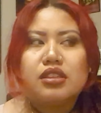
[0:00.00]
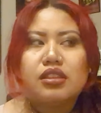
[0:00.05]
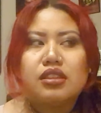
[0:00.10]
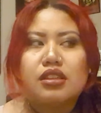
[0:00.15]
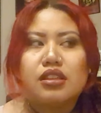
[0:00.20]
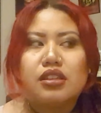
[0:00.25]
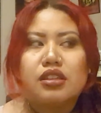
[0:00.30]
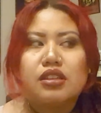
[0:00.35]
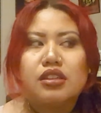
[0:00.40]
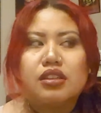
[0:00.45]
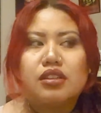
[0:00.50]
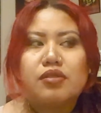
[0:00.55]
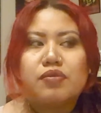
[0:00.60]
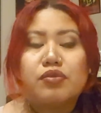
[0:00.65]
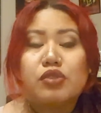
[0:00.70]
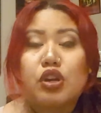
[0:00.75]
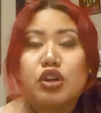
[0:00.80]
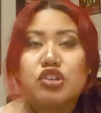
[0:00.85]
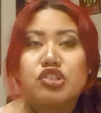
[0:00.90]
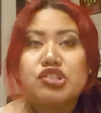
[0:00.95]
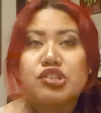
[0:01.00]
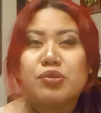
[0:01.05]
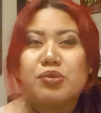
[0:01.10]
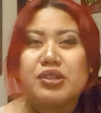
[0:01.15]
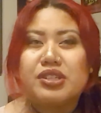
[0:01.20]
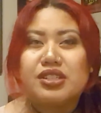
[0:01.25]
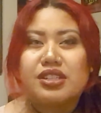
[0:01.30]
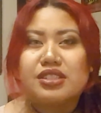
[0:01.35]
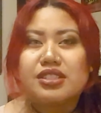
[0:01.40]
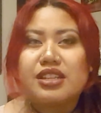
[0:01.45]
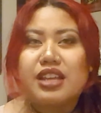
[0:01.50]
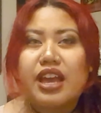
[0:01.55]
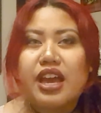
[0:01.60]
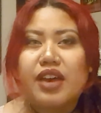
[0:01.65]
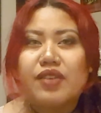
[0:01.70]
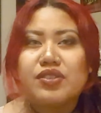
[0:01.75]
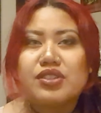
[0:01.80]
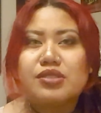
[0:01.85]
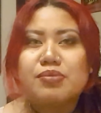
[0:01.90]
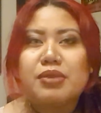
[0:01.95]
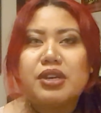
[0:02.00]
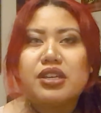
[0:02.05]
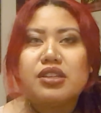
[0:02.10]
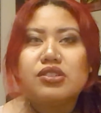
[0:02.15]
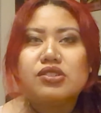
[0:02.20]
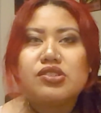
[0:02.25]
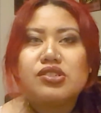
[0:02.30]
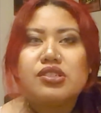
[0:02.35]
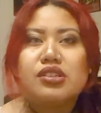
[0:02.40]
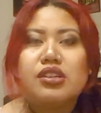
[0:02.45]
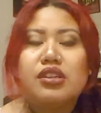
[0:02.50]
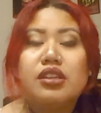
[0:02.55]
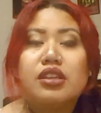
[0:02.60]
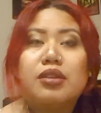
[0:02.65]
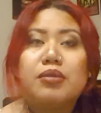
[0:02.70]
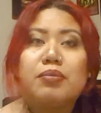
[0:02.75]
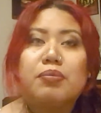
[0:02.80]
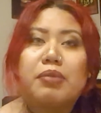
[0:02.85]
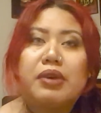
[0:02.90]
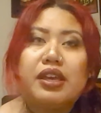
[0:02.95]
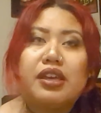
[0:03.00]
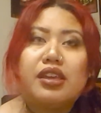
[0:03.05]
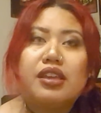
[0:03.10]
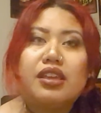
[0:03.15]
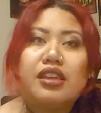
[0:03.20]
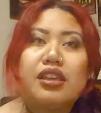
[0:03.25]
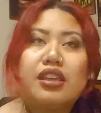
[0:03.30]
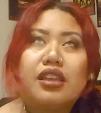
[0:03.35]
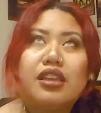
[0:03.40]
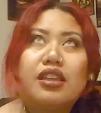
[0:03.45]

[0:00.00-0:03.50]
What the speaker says: the larger one doesn't have as much, but